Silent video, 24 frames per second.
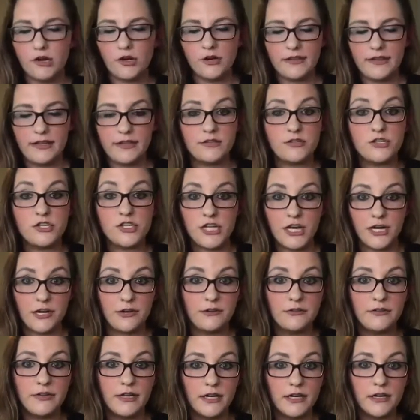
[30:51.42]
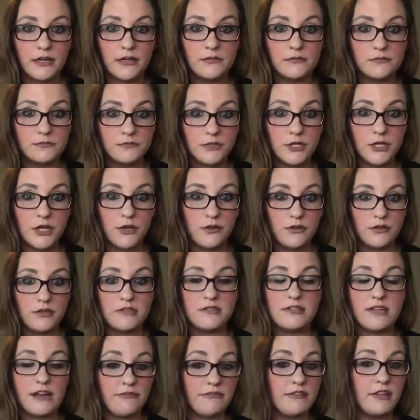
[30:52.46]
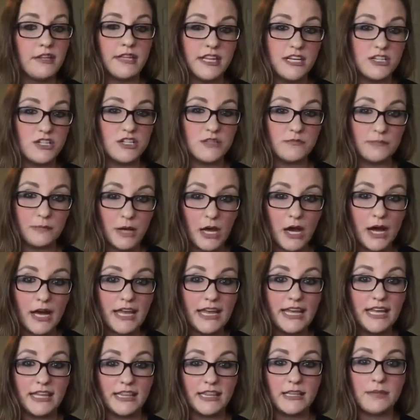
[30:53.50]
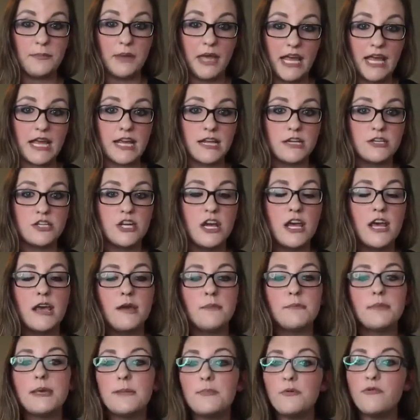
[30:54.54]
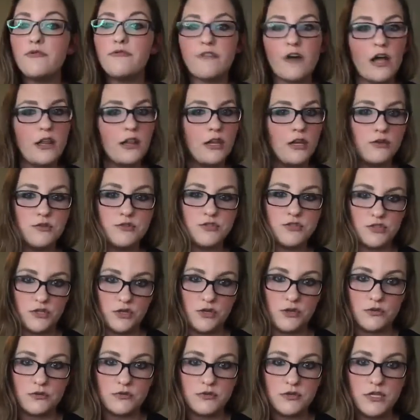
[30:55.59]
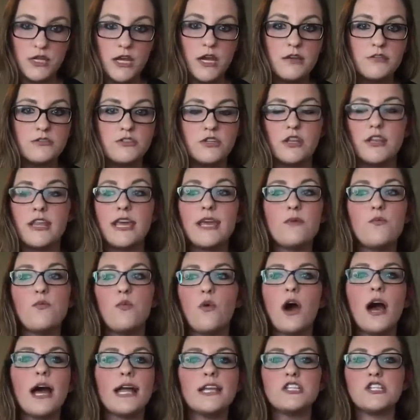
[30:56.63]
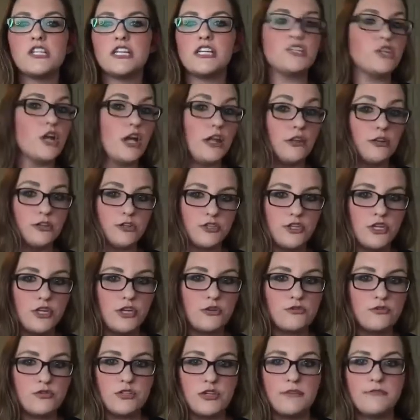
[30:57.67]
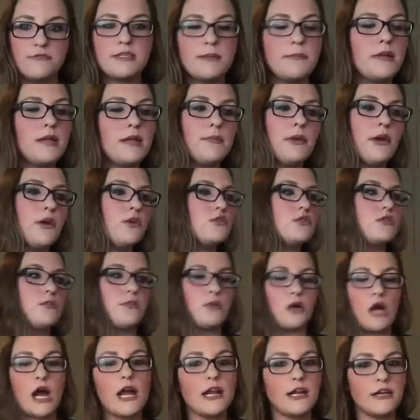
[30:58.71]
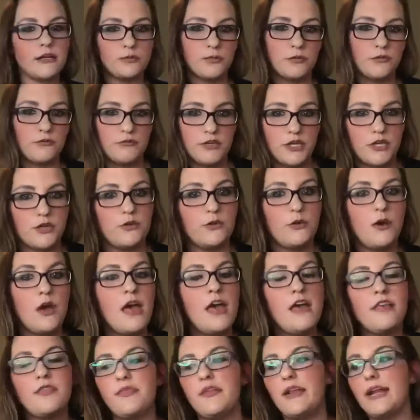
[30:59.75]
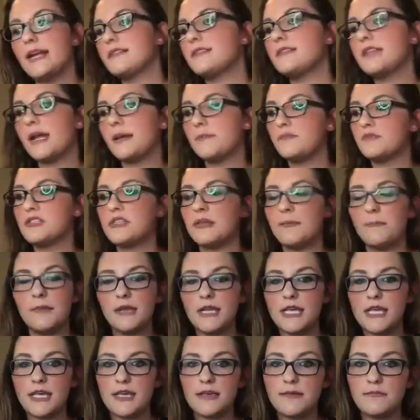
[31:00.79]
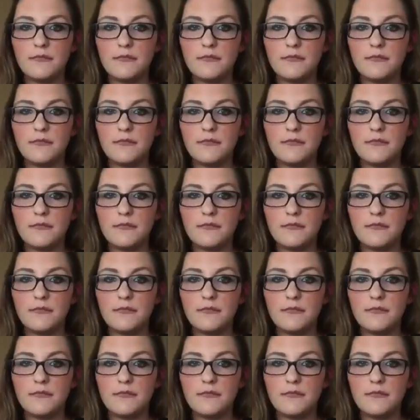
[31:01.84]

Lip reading: that shared their, the stuff that they just bought in the page, people follow suit. So they watch each other too. So if somebody posts a product review, the next time somebody